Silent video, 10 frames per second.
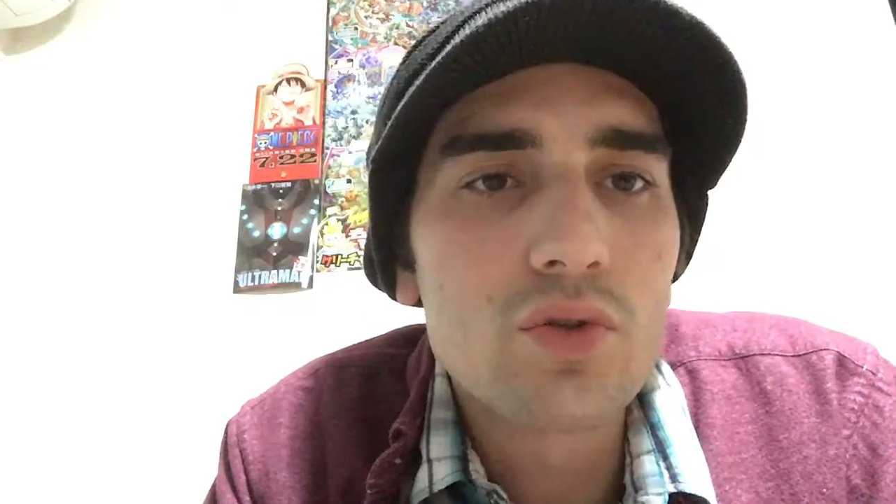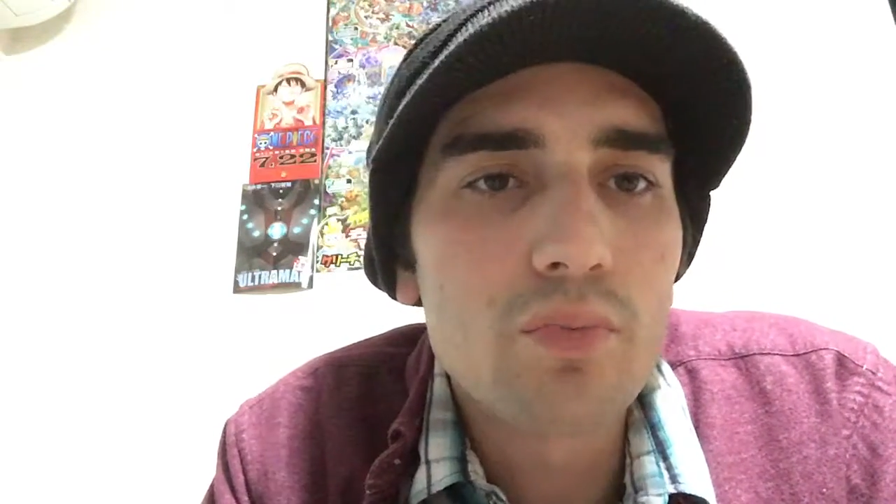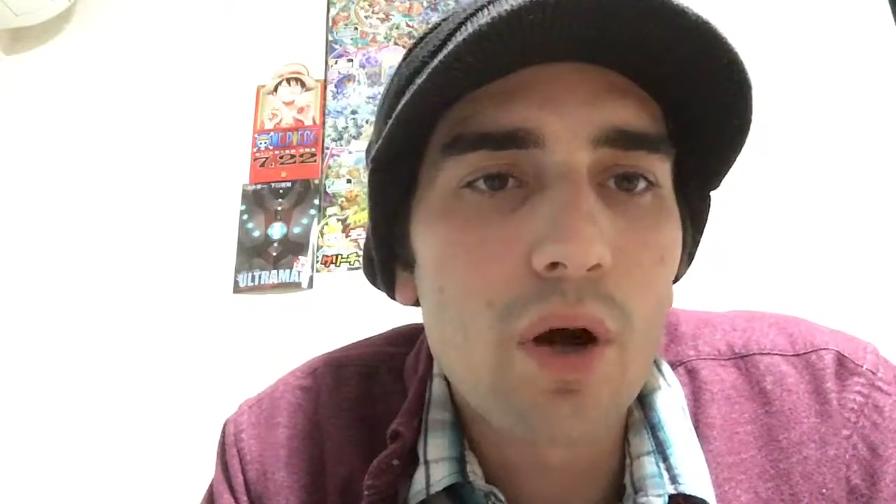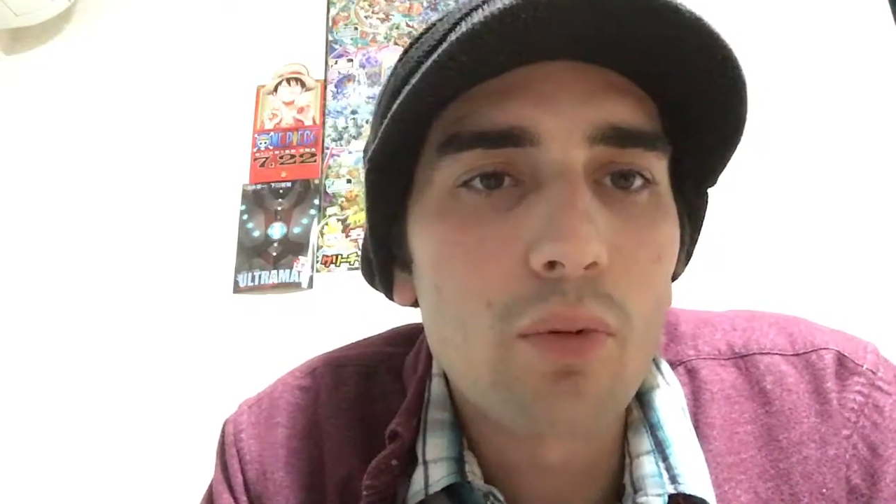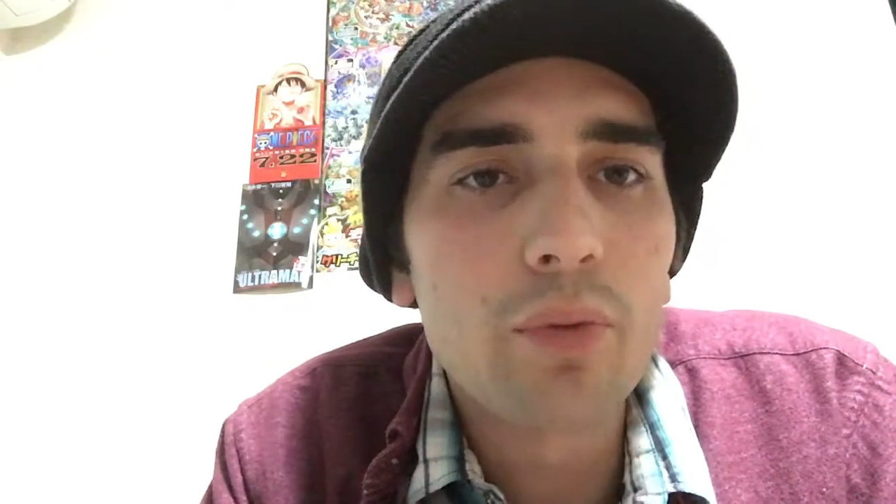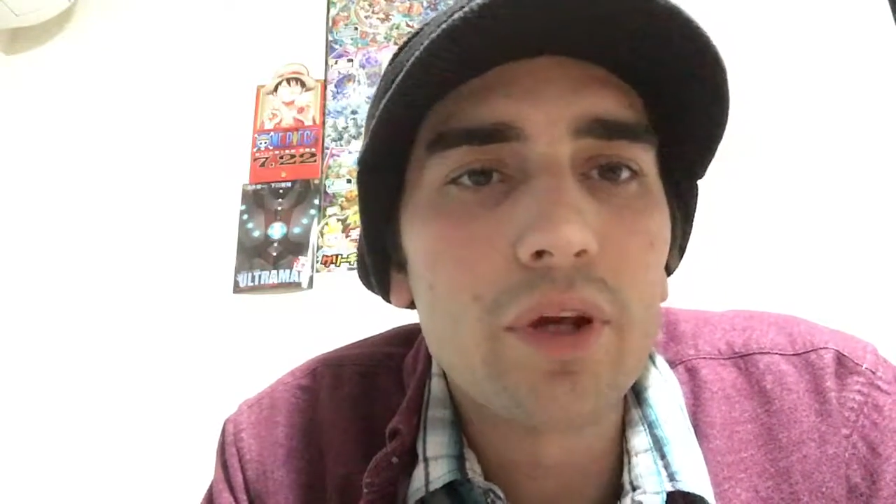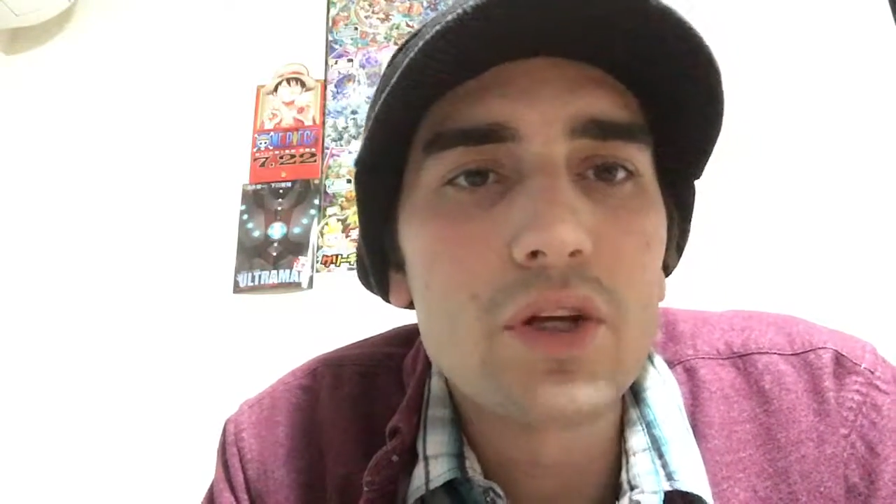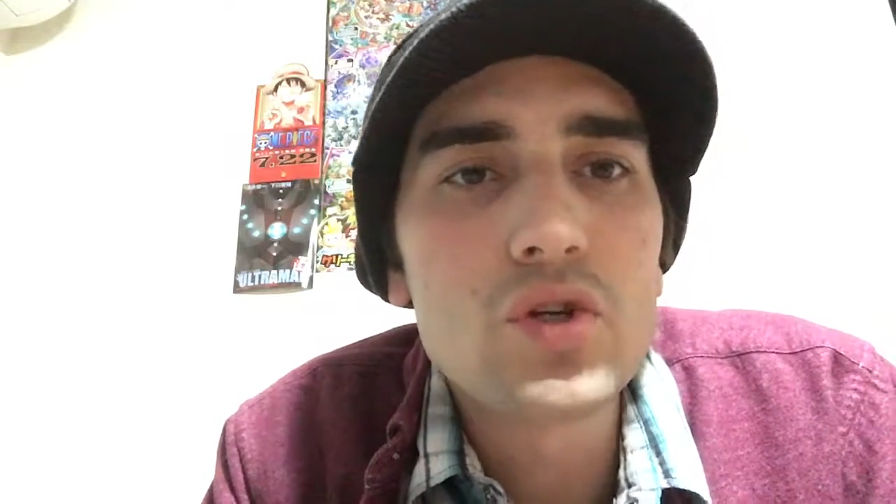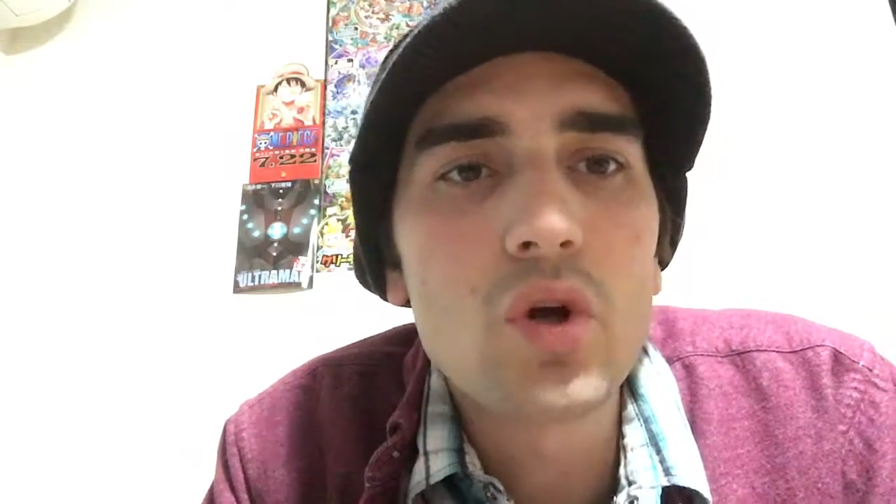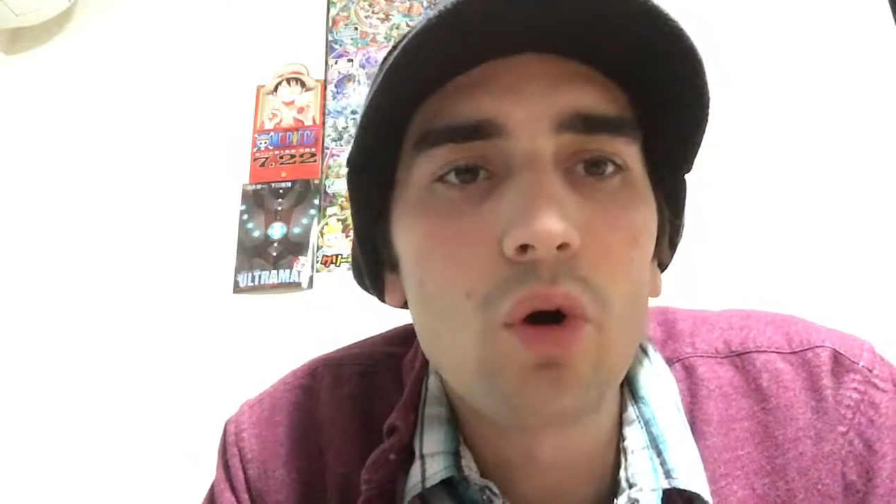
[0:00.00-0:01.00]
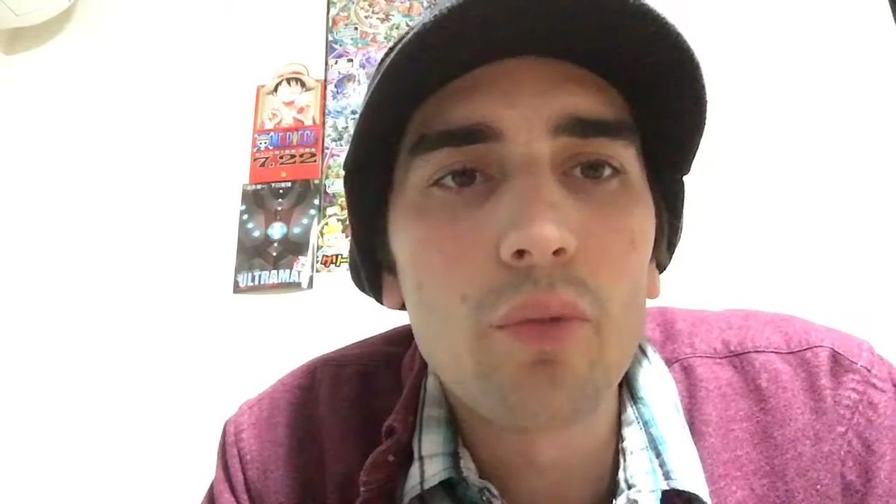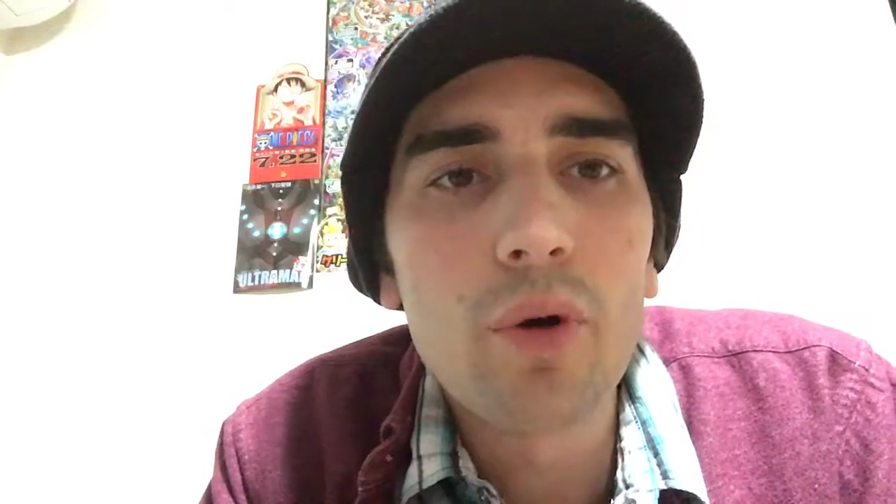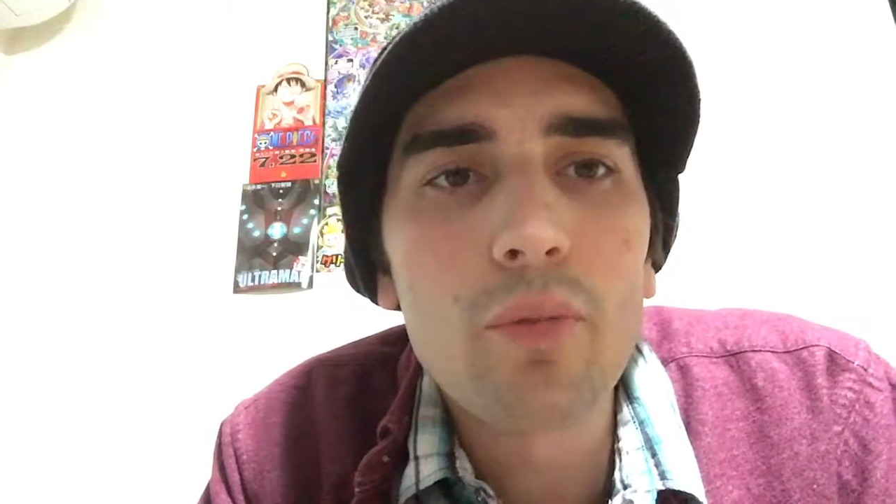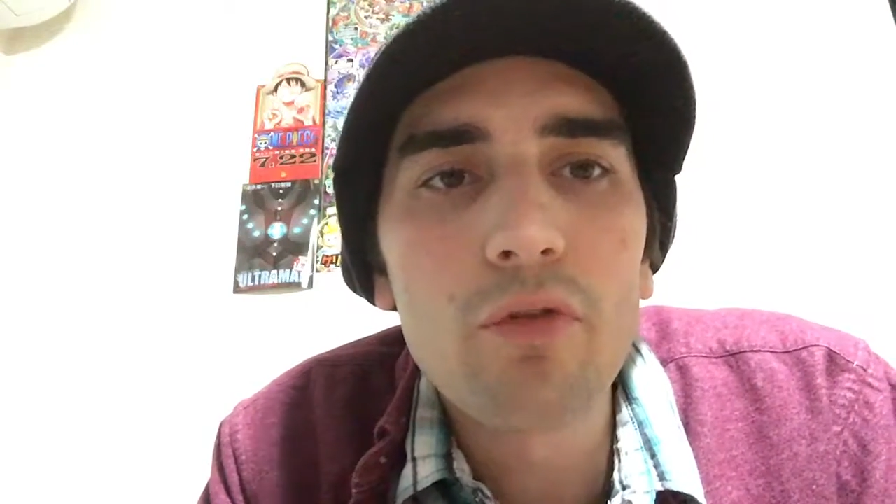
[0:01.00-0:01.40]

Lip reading: It's probably going to show up on